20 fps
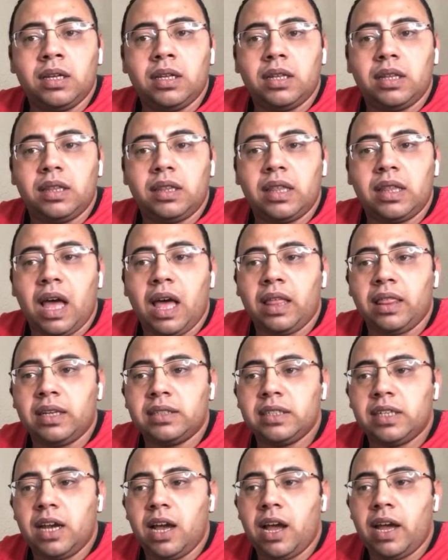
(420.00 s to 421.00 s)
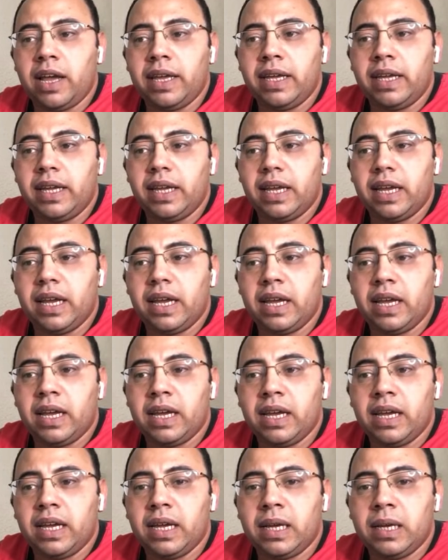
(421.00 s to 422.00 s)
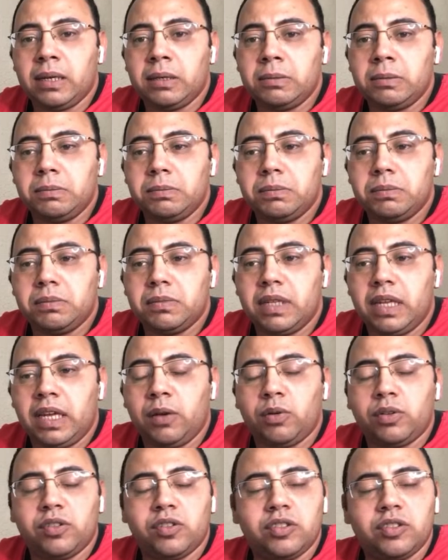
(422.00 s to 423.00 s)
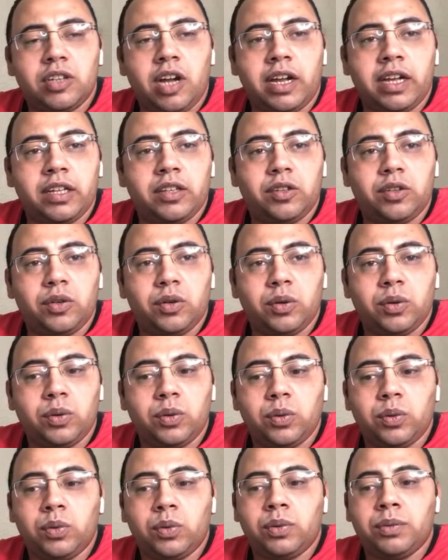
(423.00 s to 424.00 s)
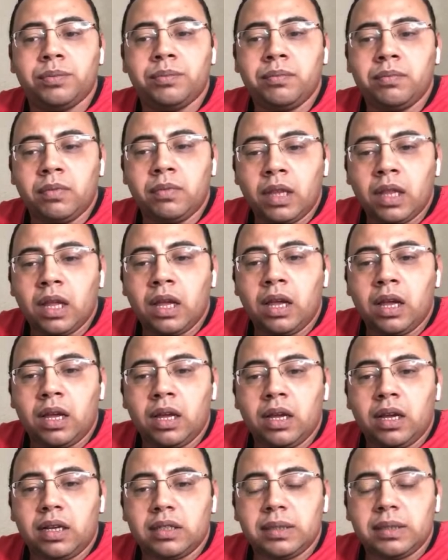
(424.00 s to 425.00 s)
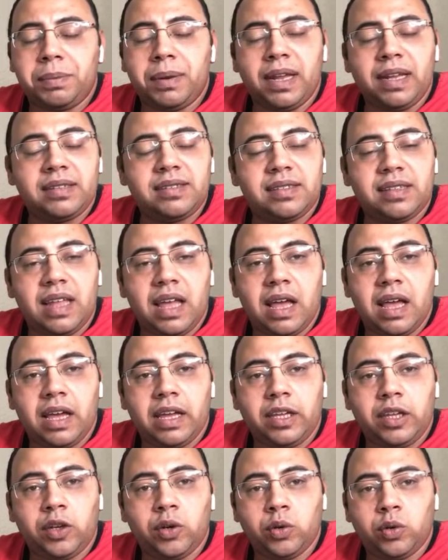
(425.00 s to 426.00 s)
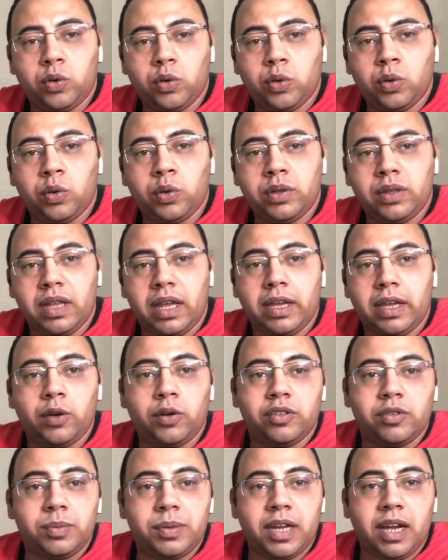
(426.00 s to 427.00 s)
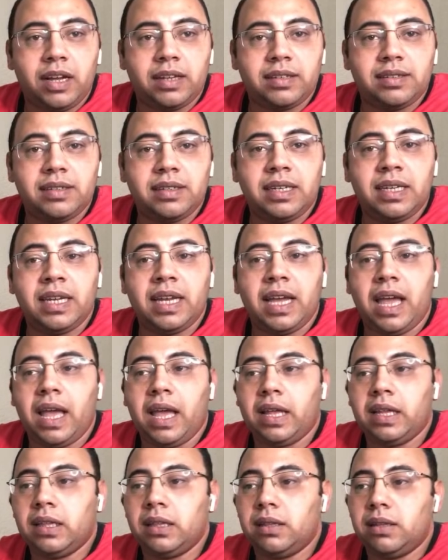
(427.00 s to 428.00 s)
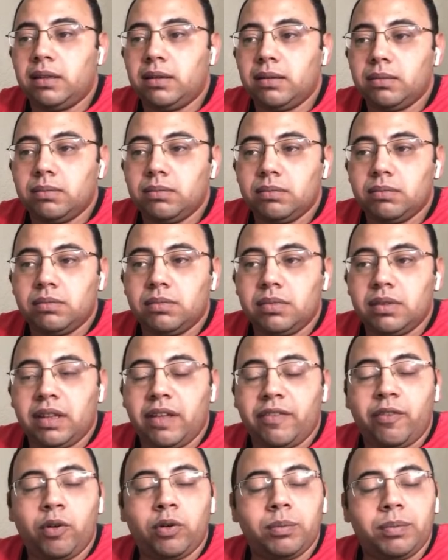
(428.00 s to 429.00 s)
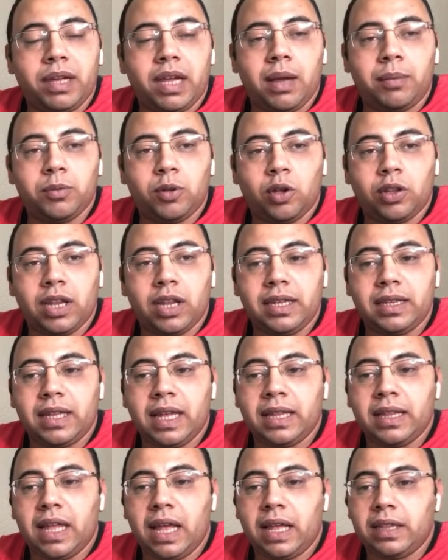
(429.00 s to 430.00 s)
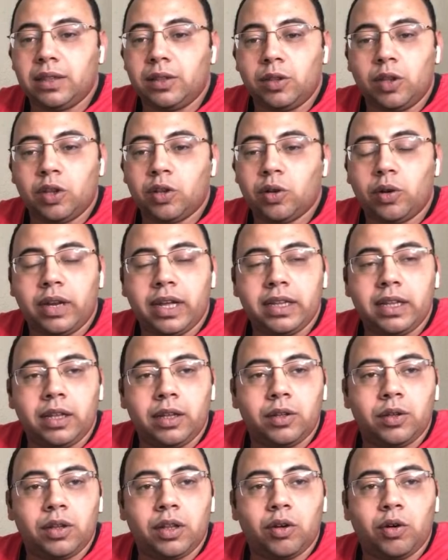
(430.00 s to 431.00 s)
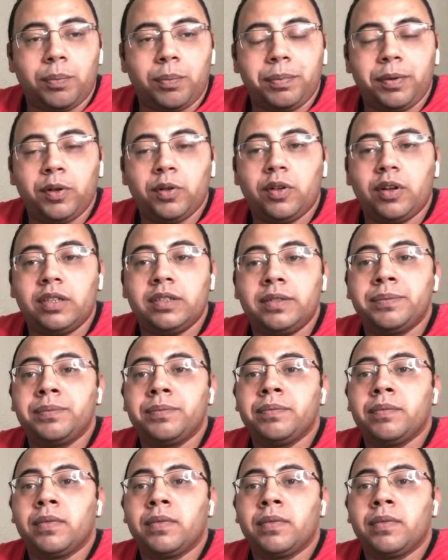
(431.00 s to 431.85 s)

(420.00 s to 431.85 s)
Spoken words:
The other guy, he was trying to replace the U2, the USB IC, and the phone became totally dead and not connecting to the computer.